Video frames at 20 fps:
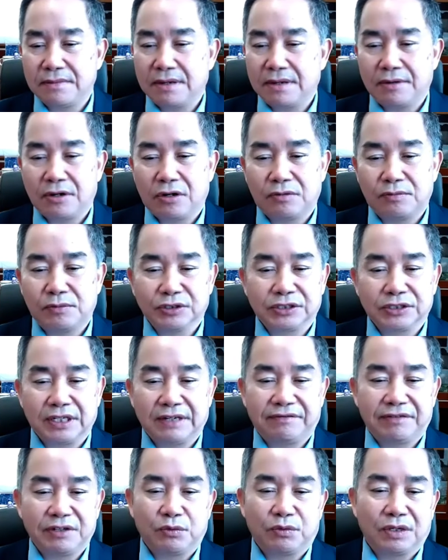almost
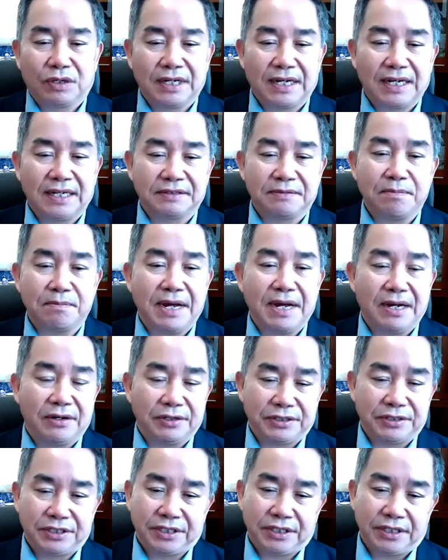everyone has
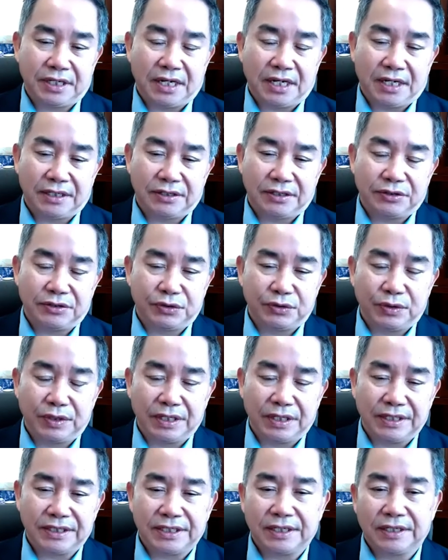managed to do
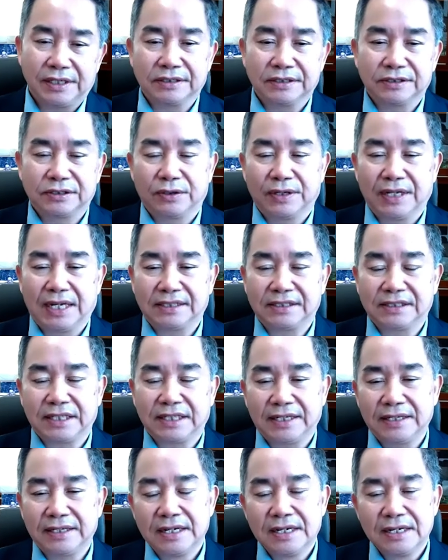it. So that's
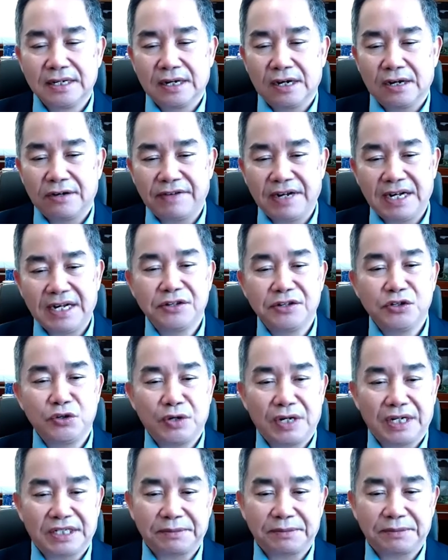a very
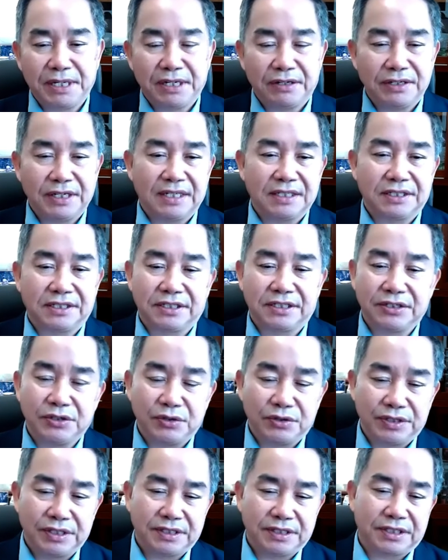new experience,
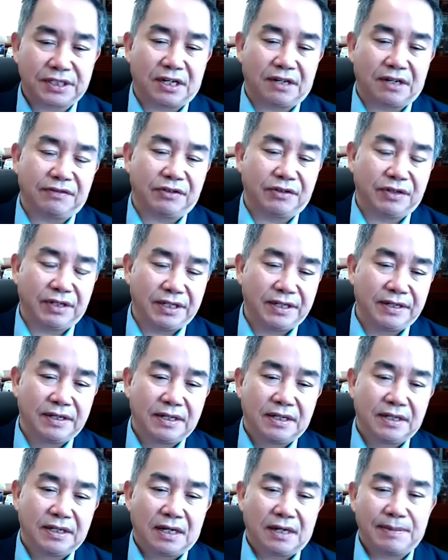new discovery
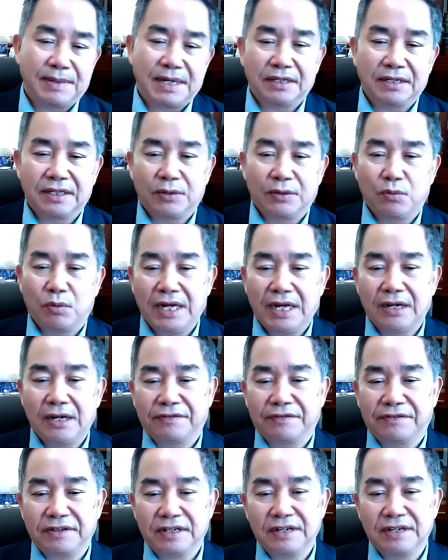about the way
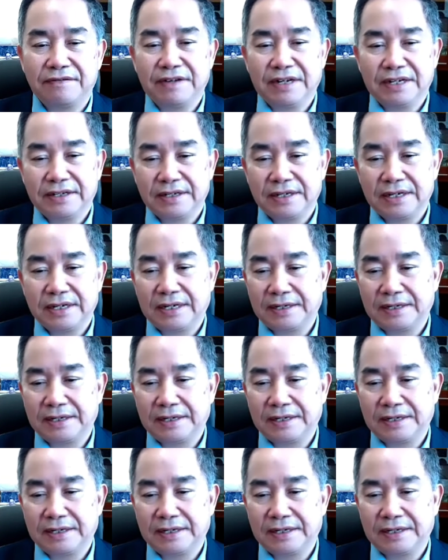of living